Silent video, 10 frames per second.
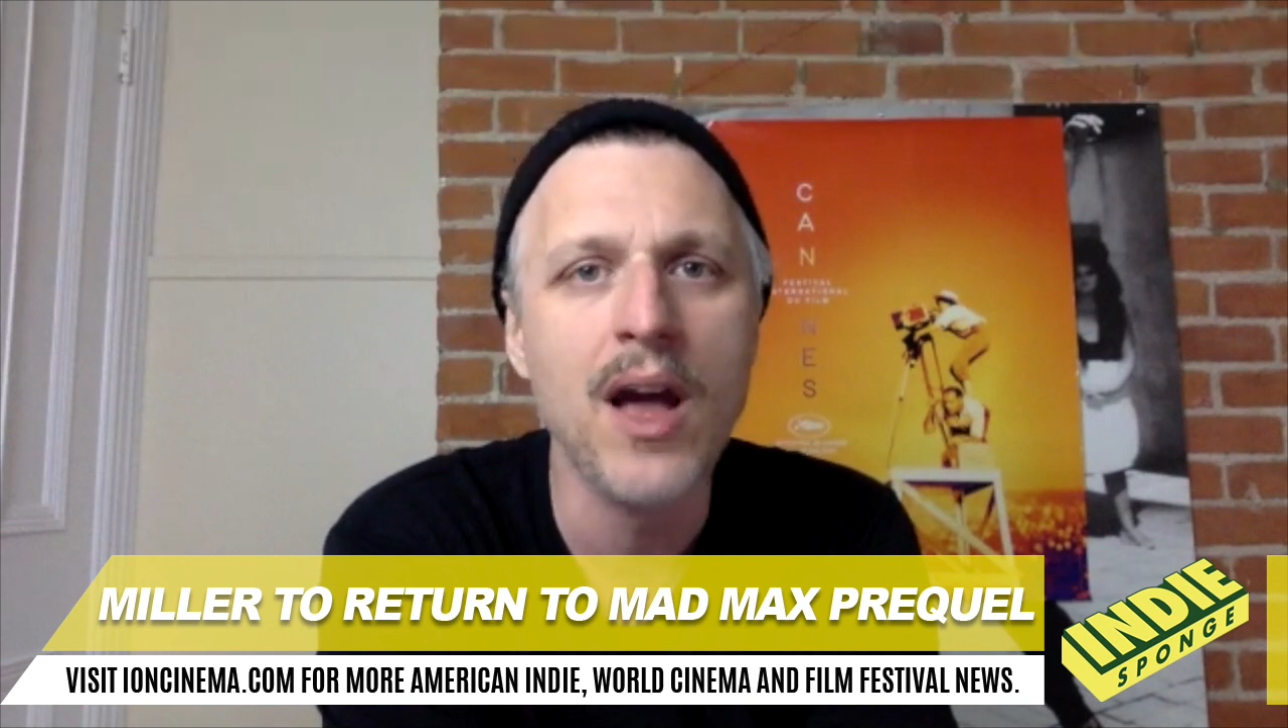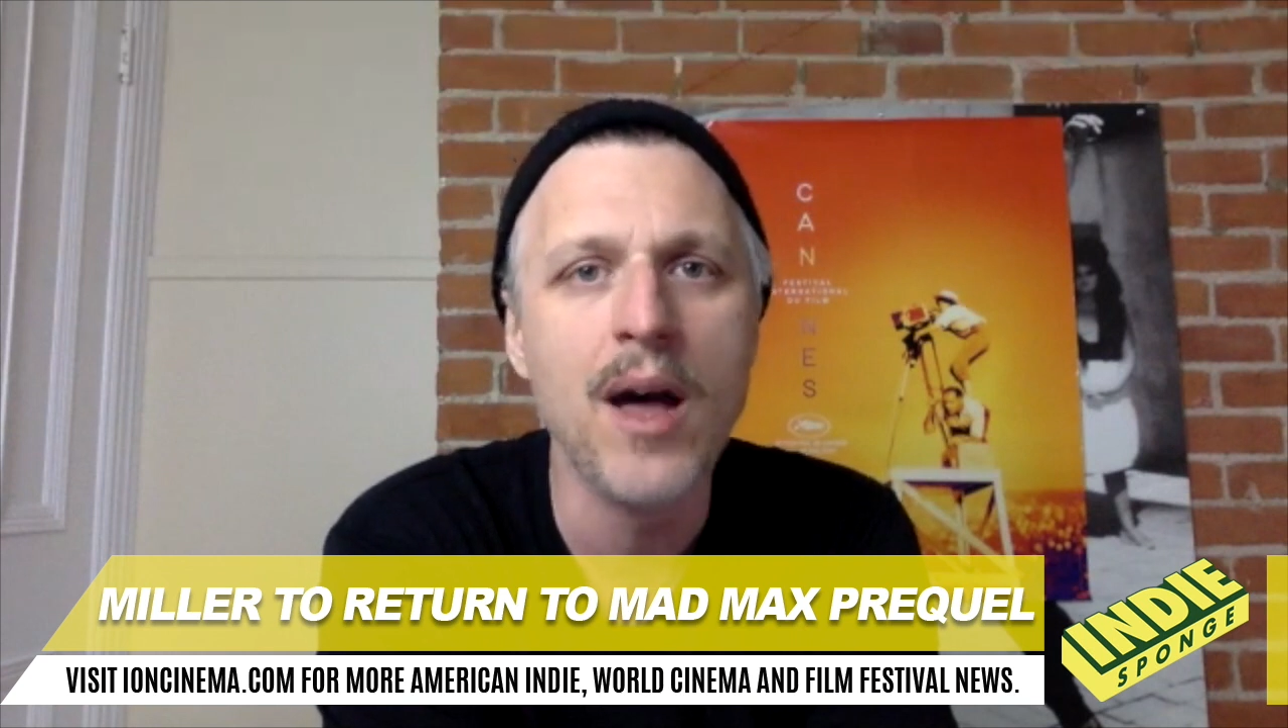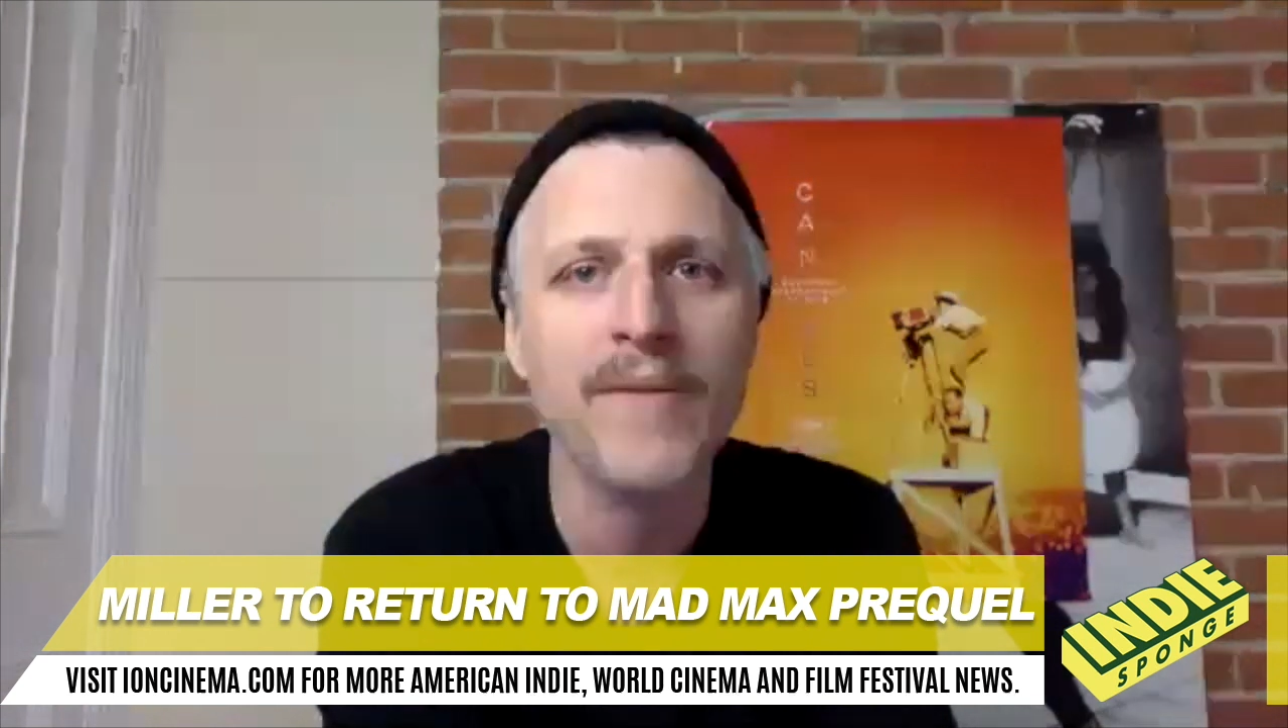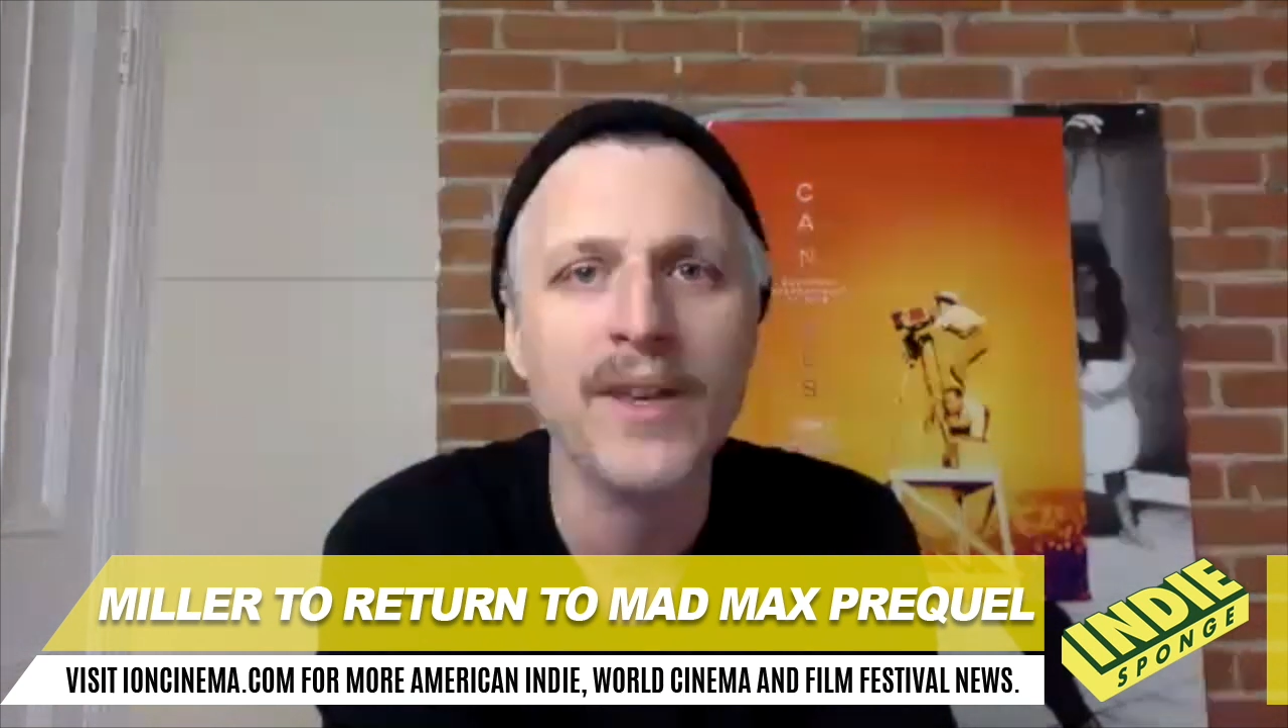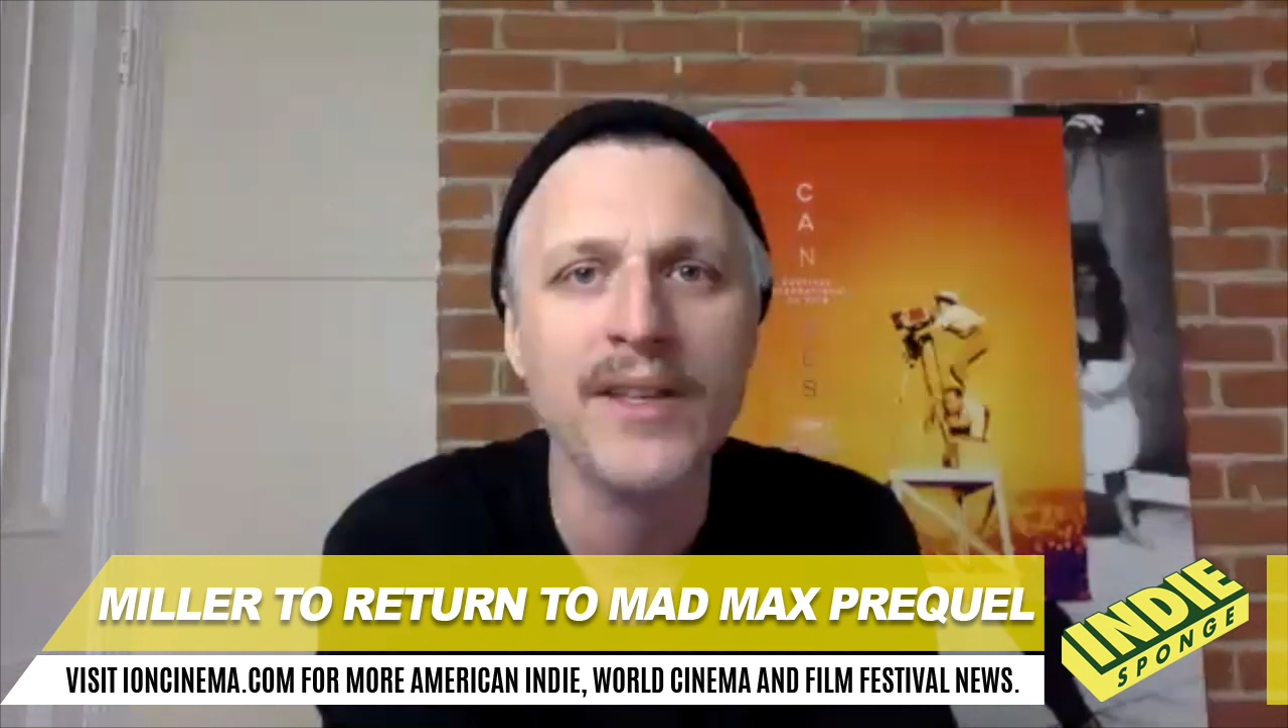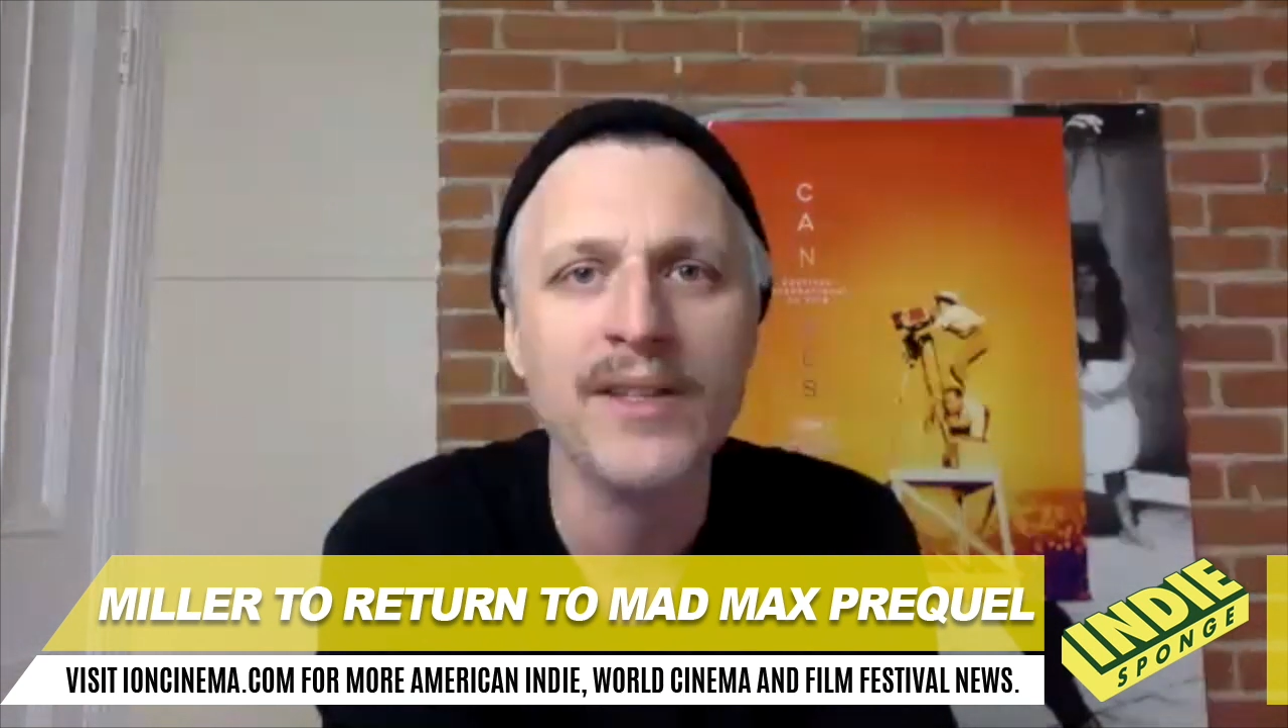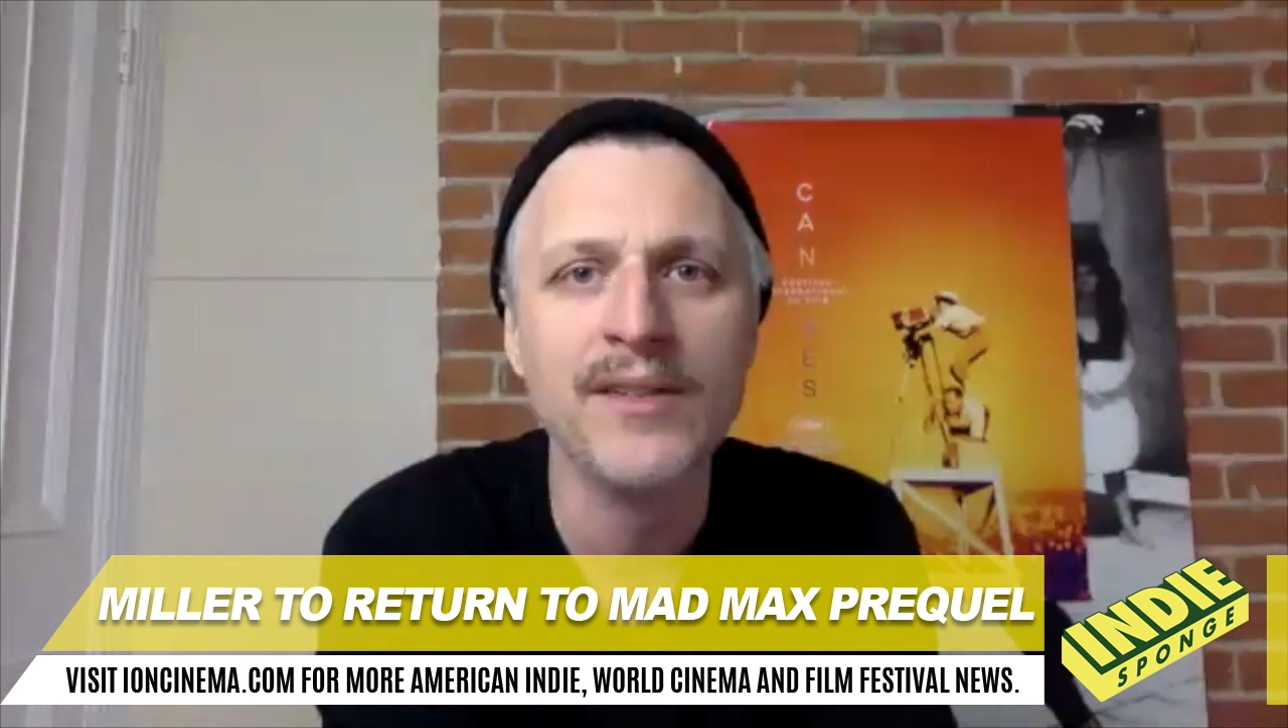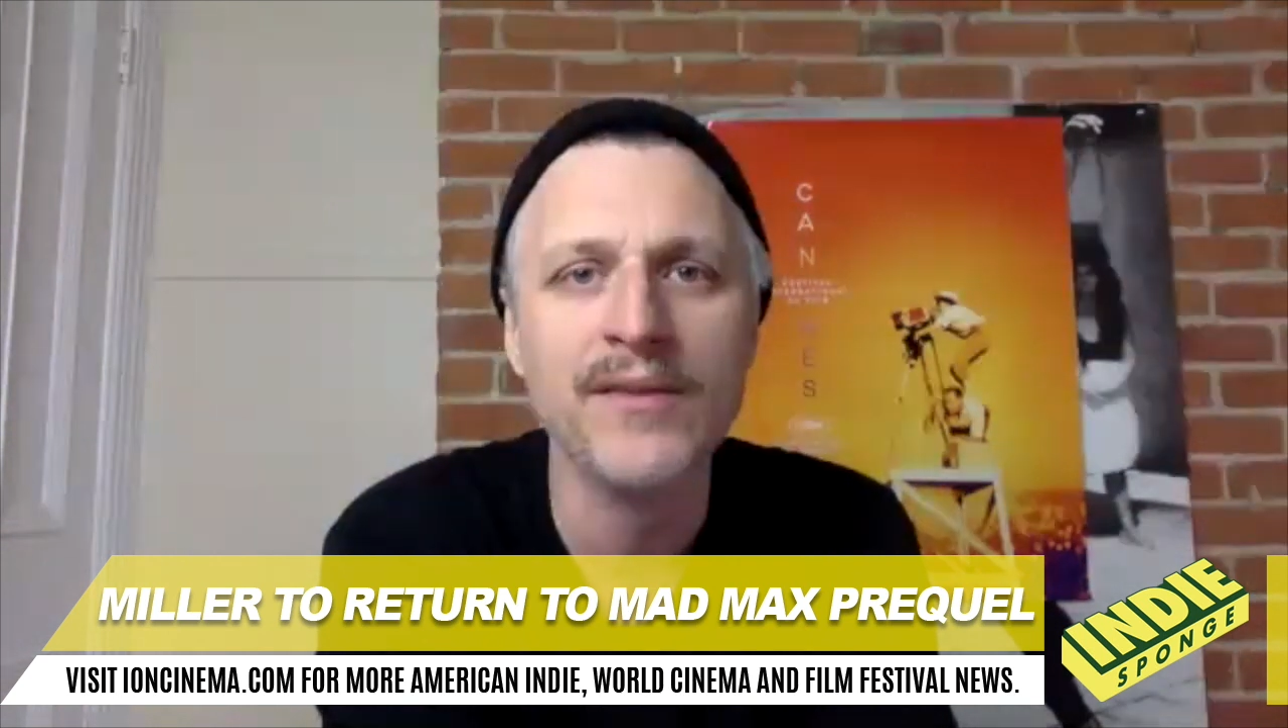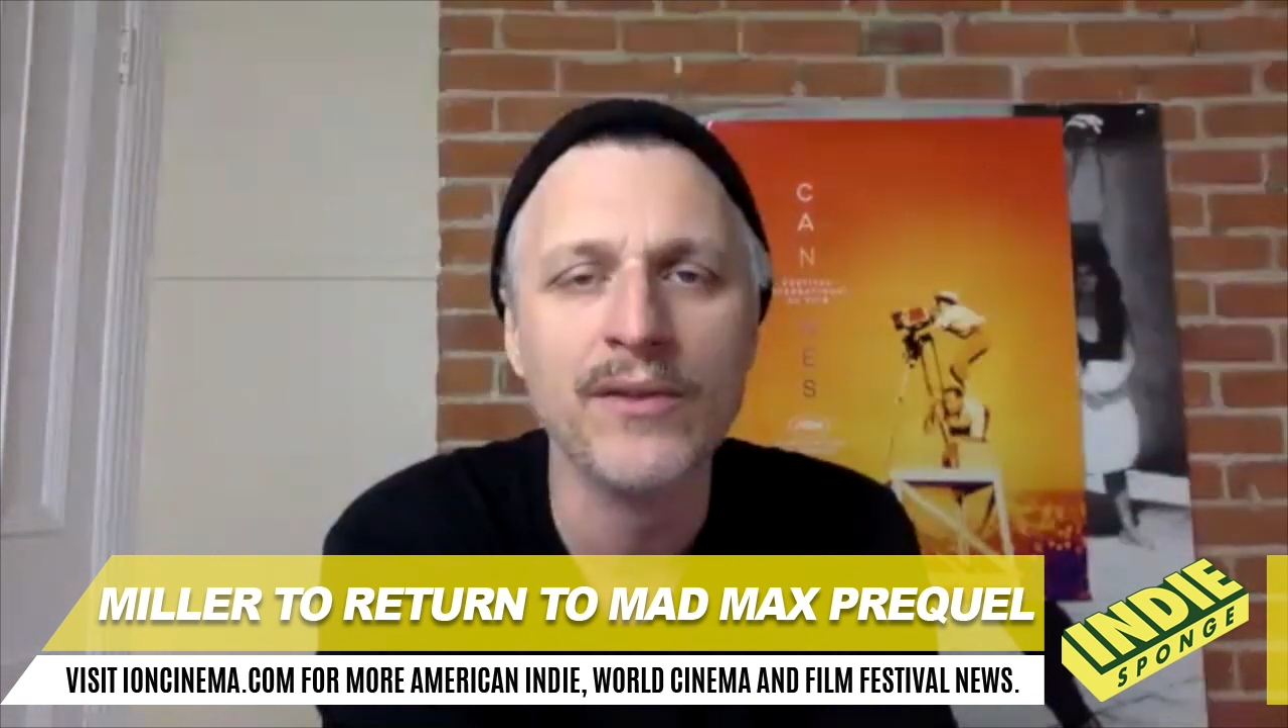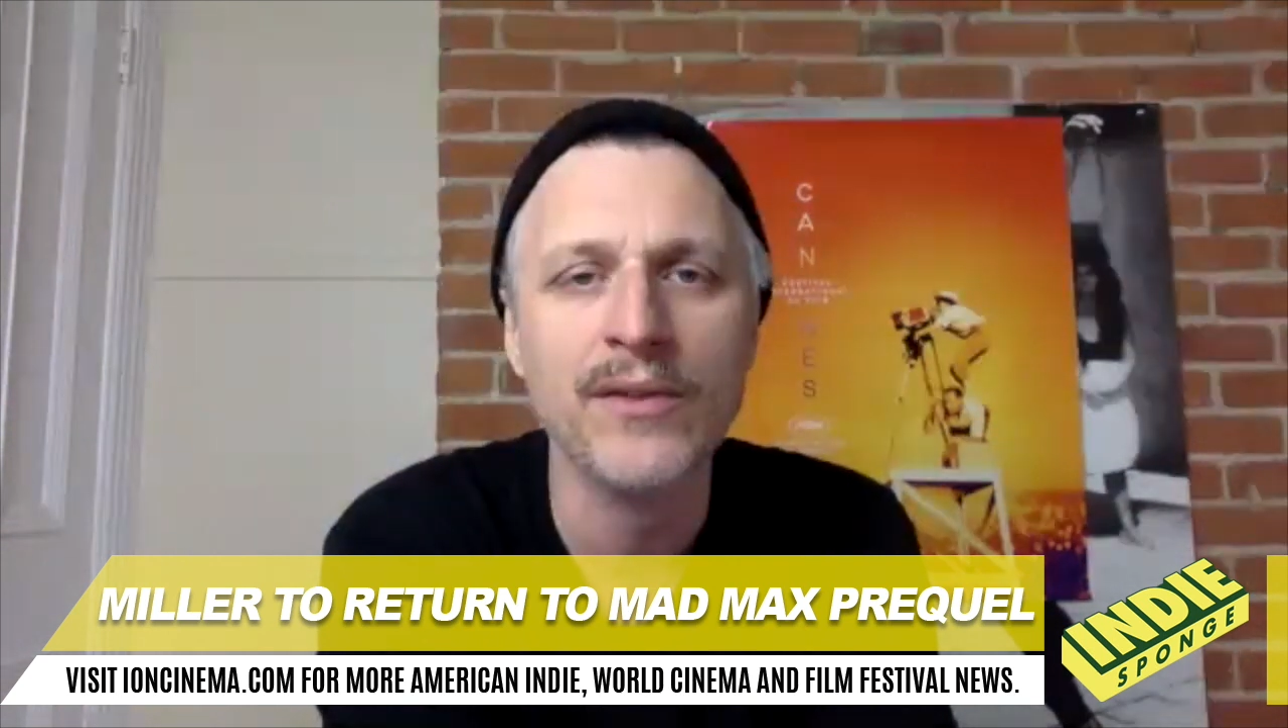
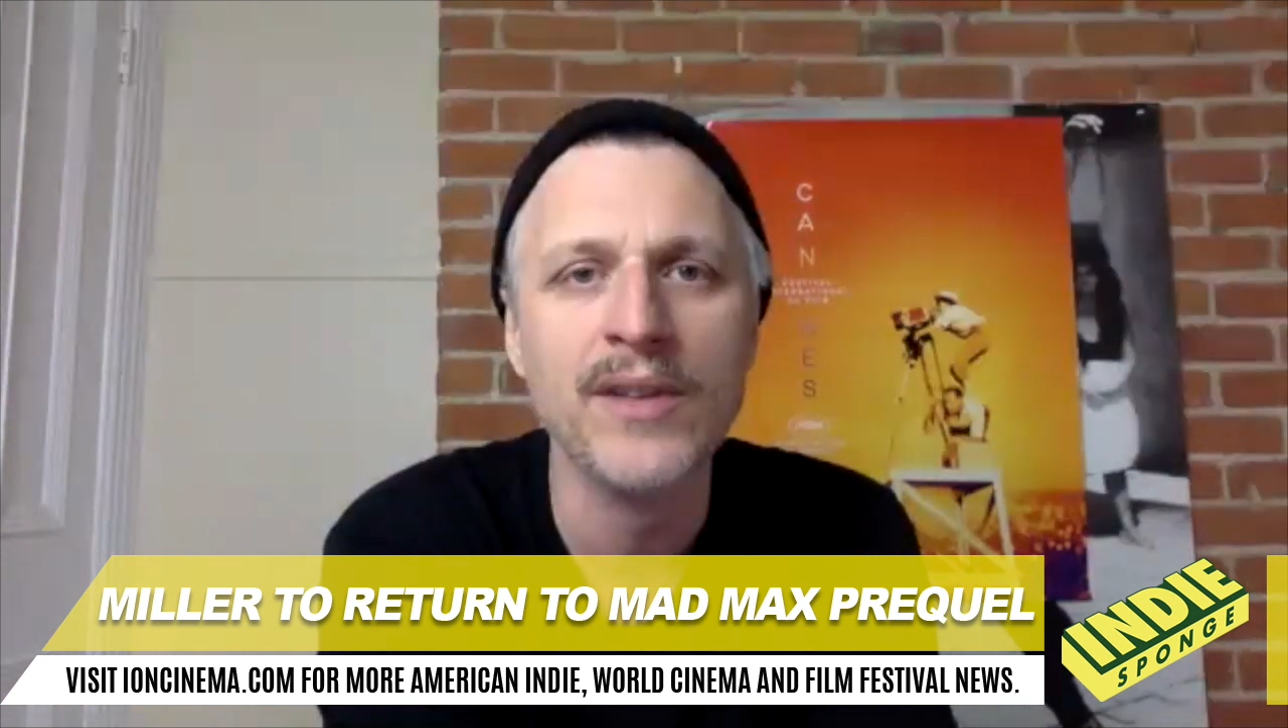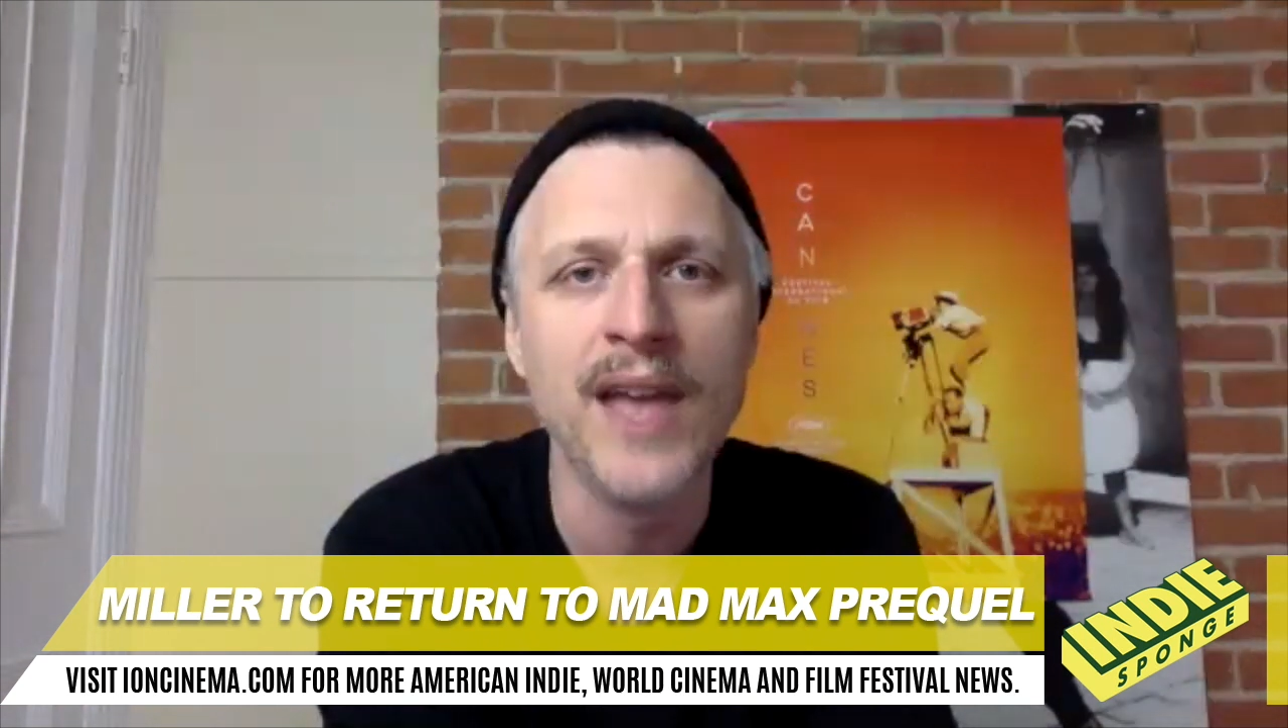obvious for